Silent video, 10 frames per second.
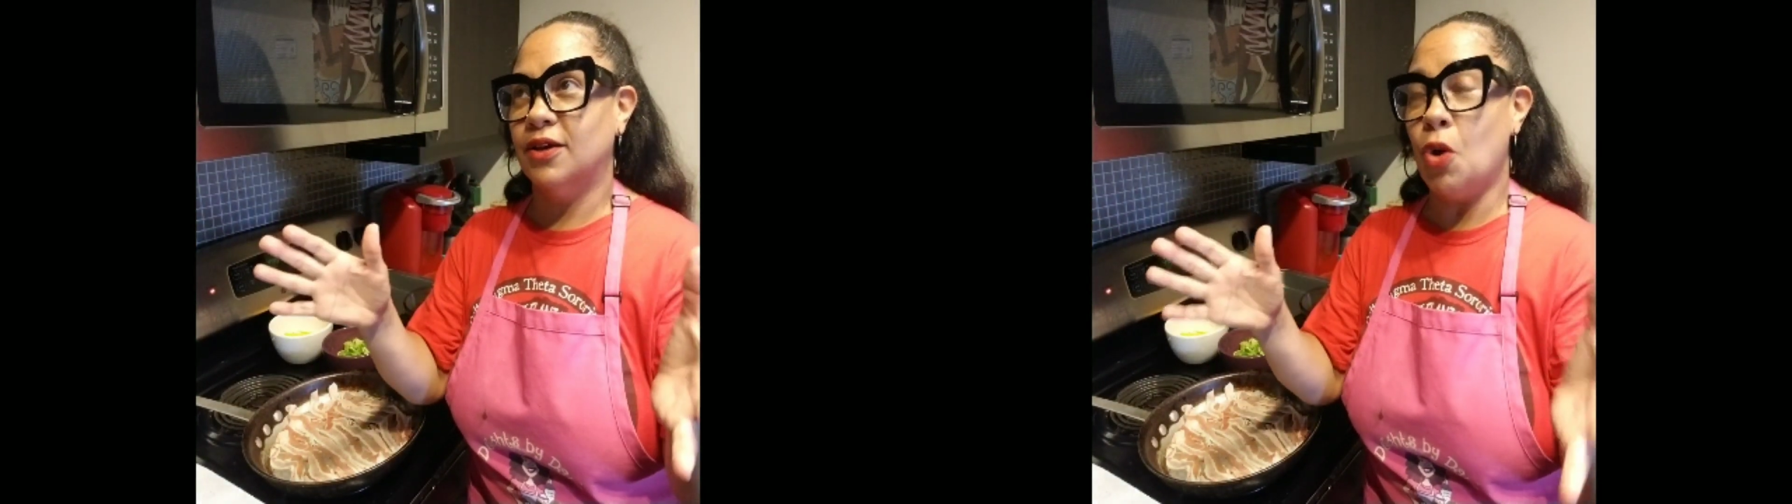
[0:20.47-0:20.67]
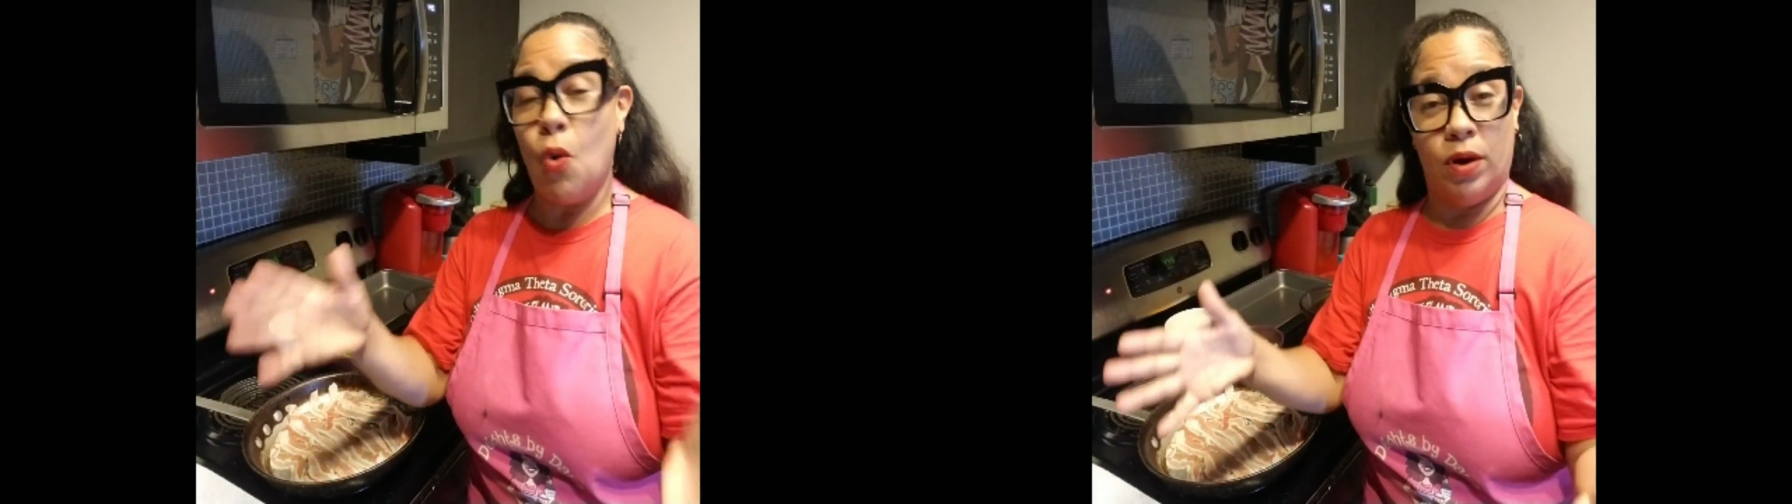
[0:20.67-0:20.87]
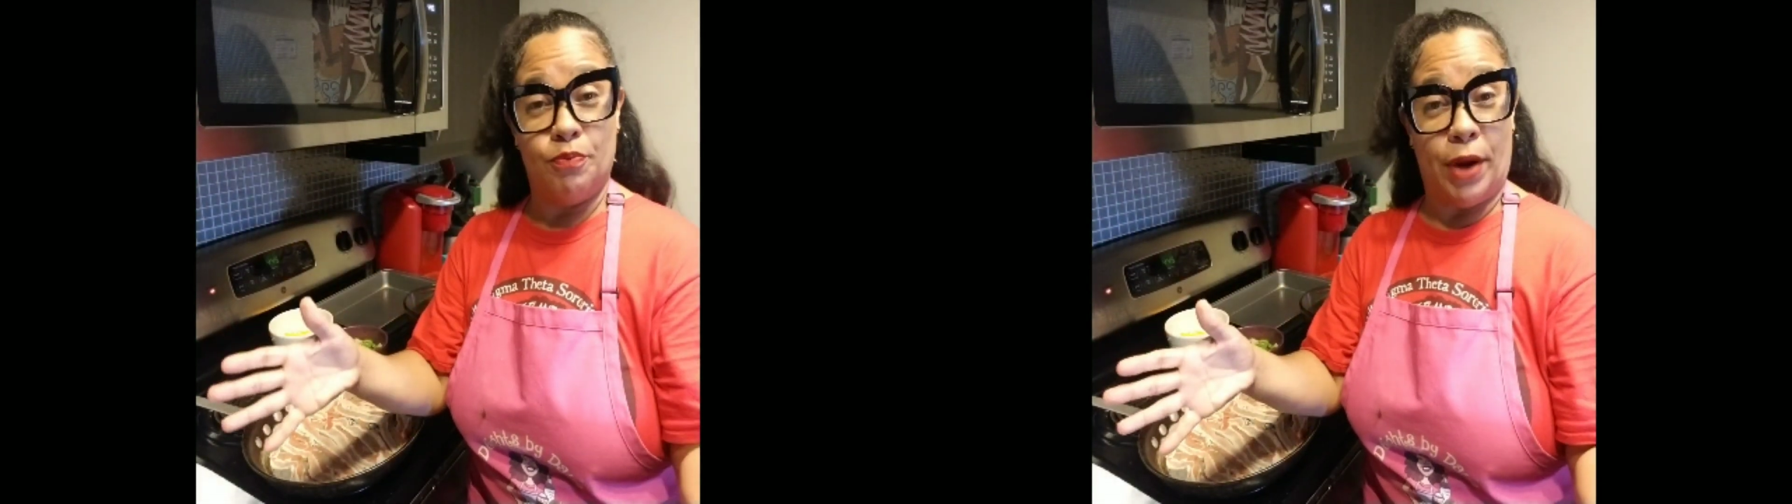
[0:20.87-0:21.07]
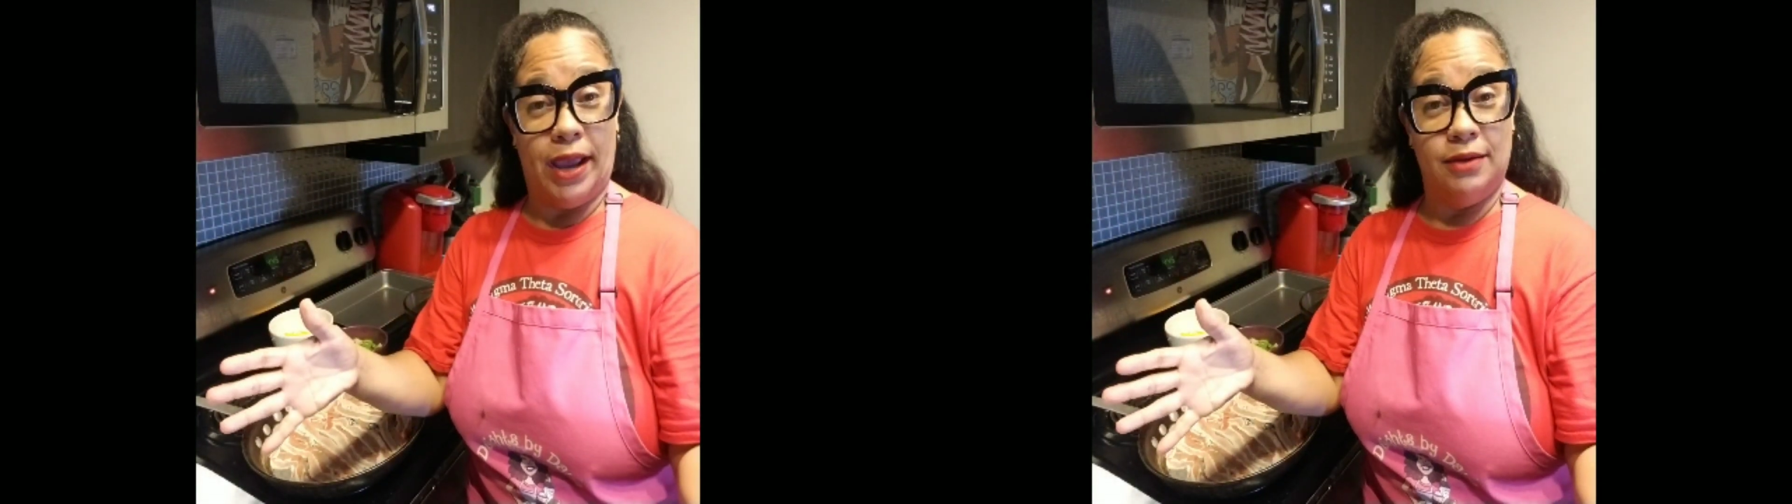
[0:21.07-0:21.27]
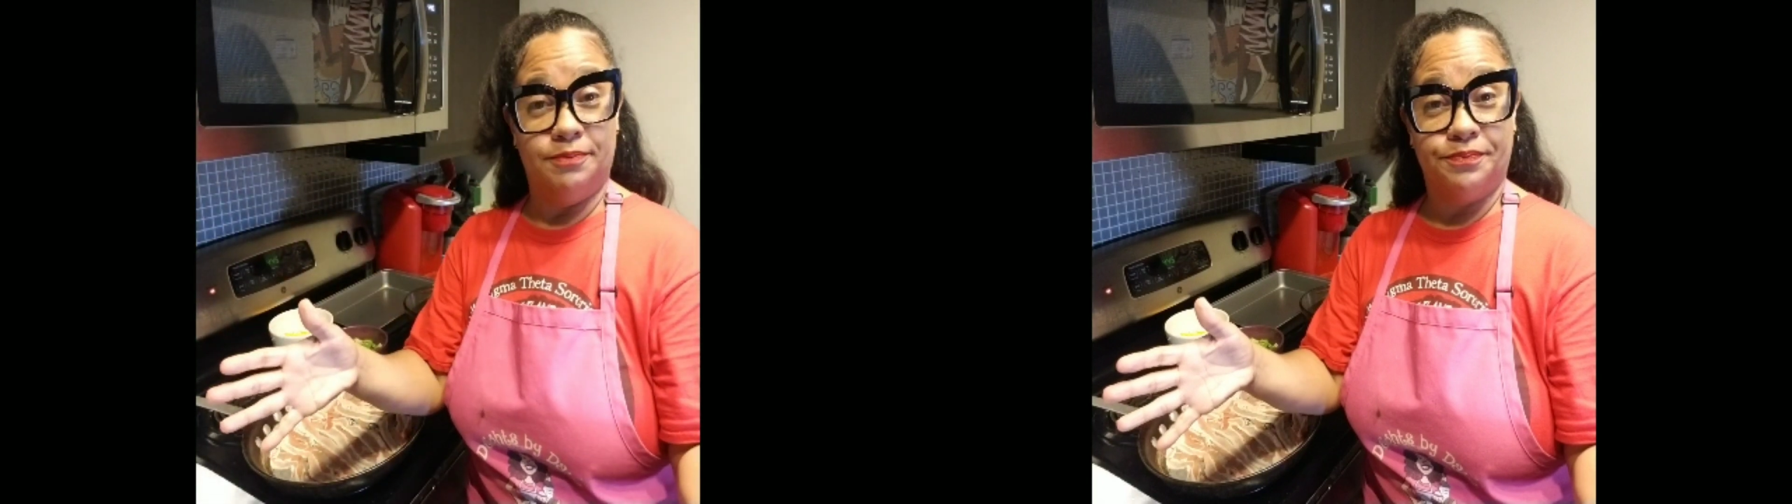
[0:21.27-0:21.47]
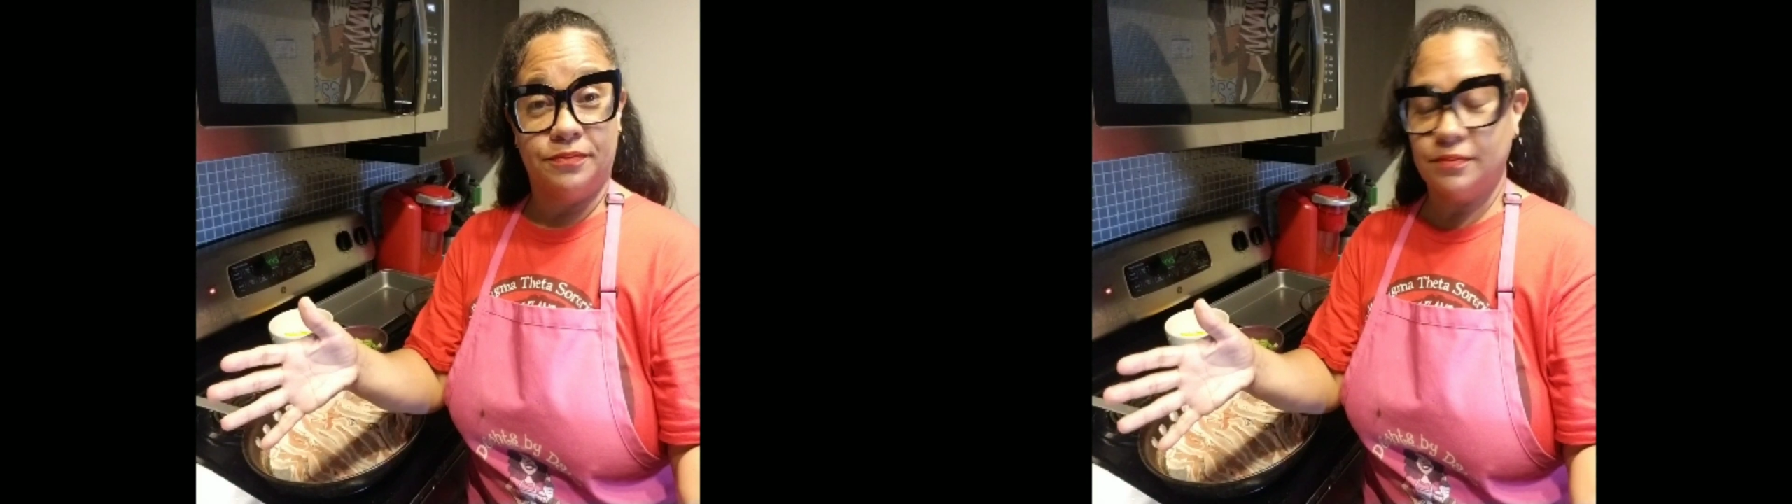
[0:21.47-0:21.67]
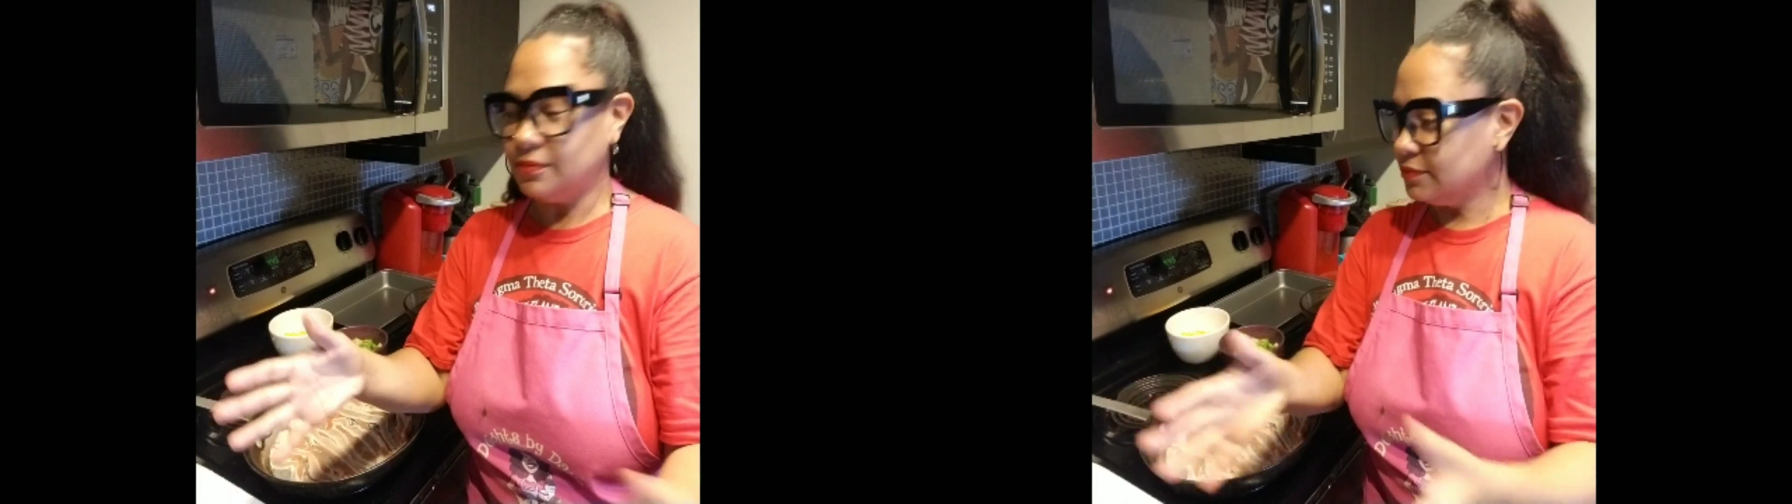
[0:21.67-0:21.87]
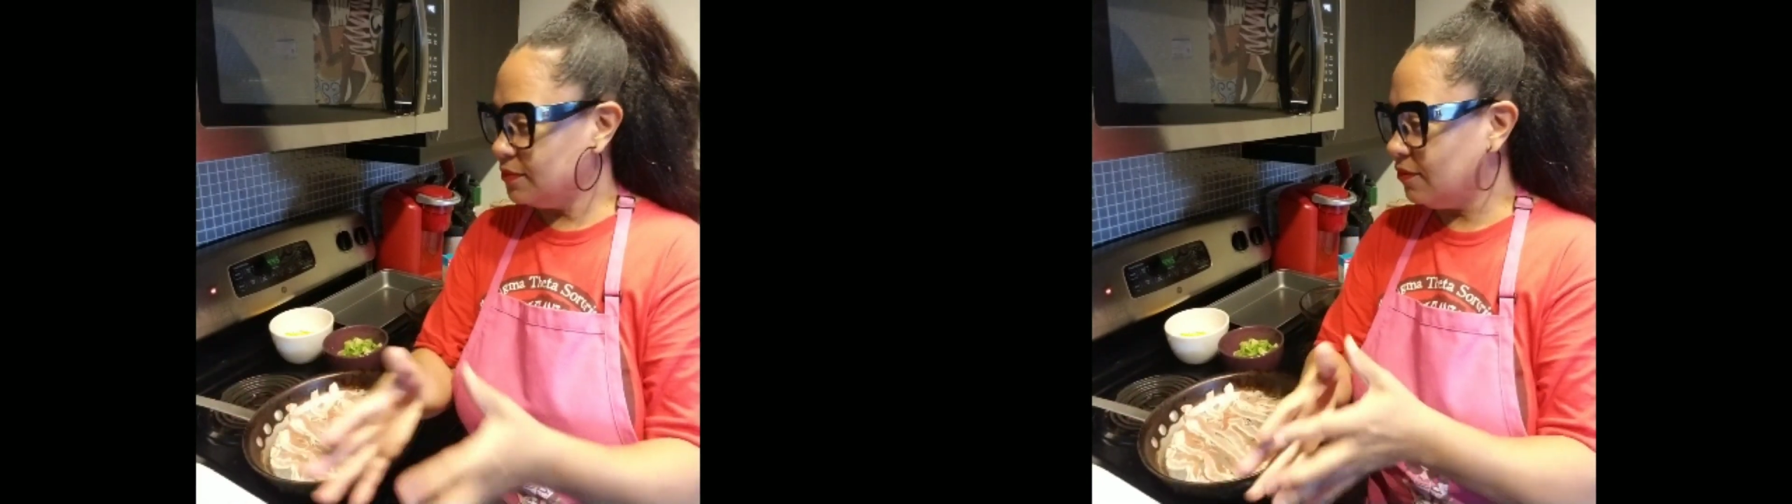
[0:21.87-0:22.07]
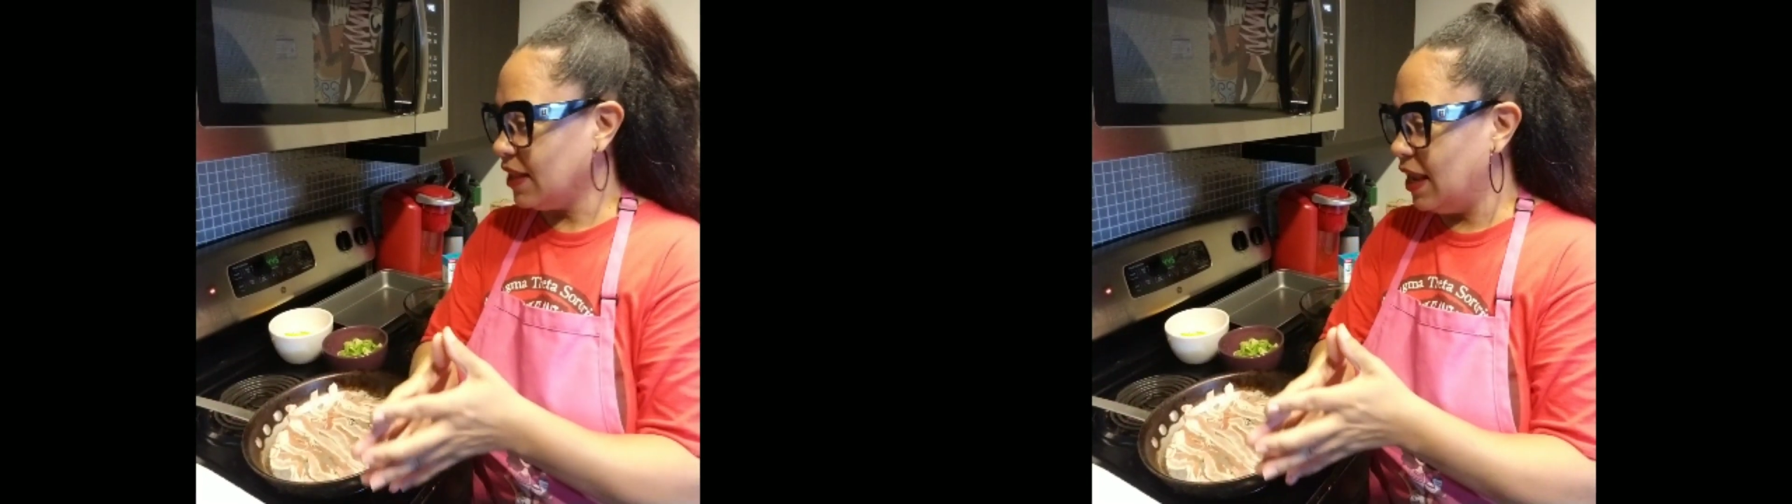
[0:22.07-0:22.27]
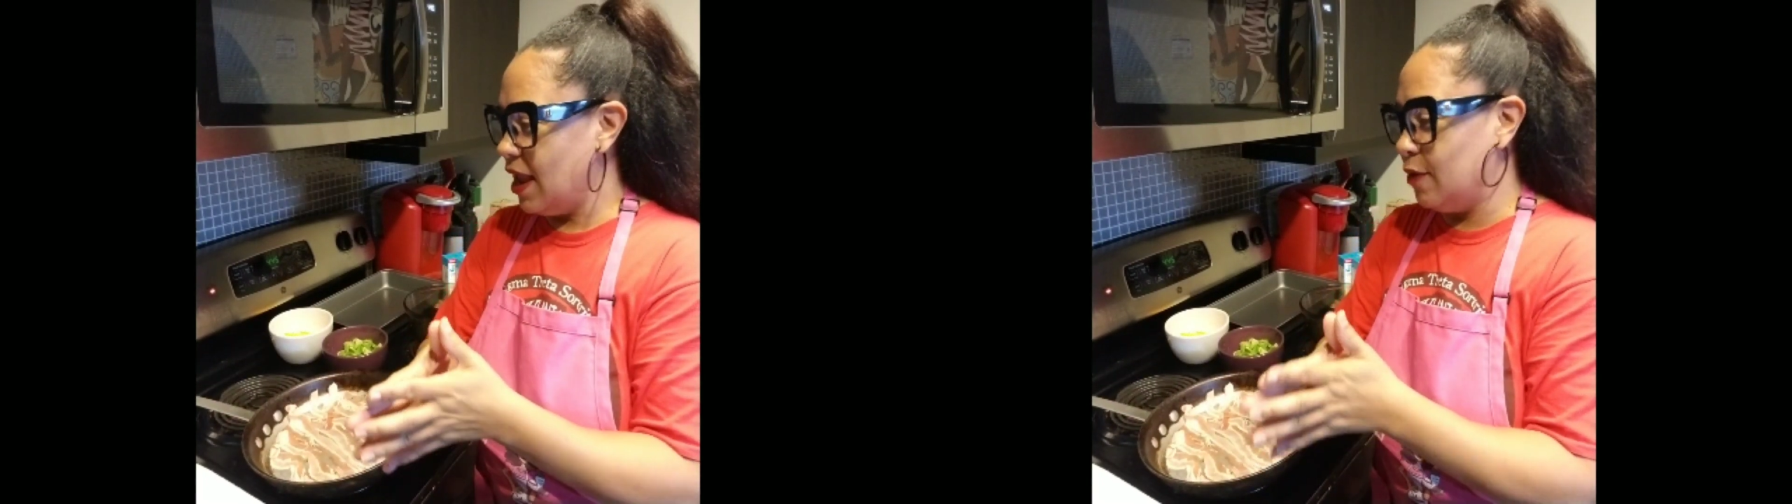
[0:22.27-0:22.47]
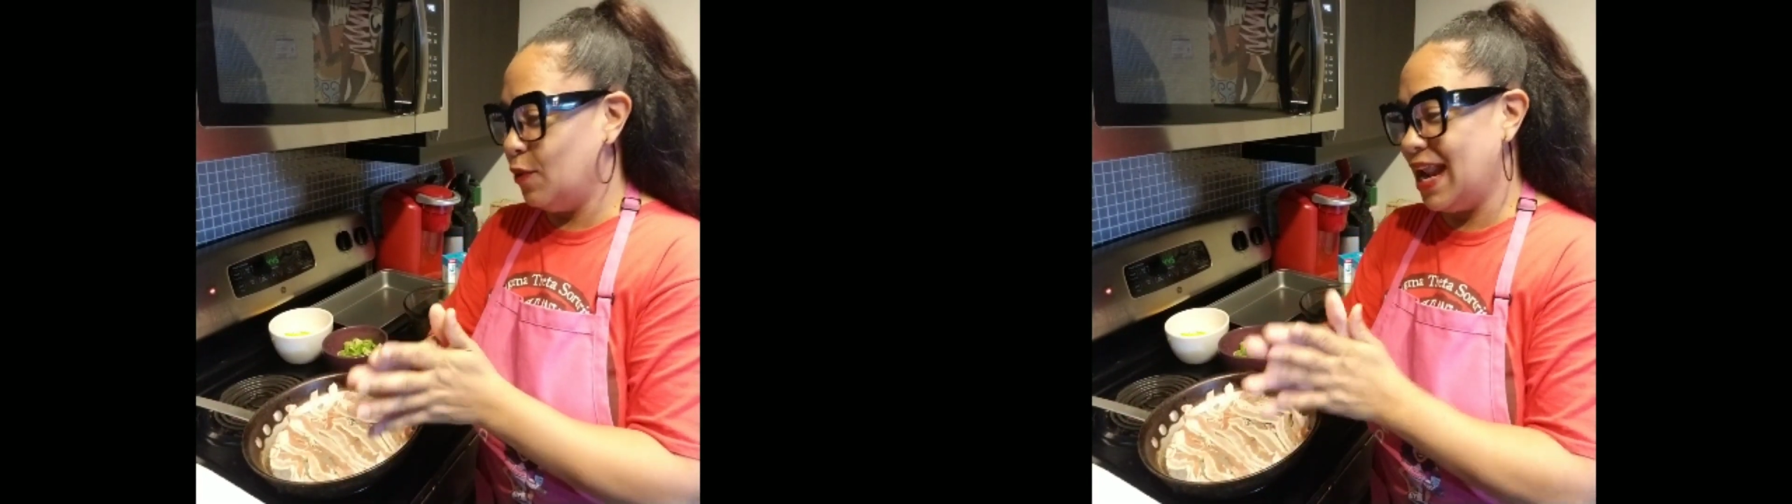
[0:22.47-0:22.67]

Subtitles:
cornbread. And